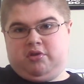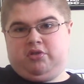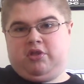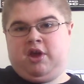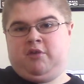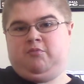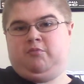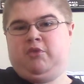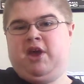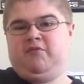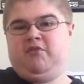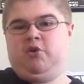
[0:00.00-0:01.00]

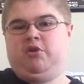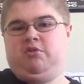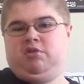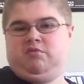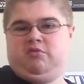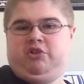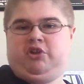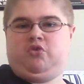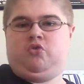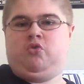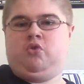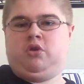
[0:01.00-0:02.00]
That photo is really
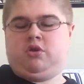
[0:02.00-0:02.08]
cool.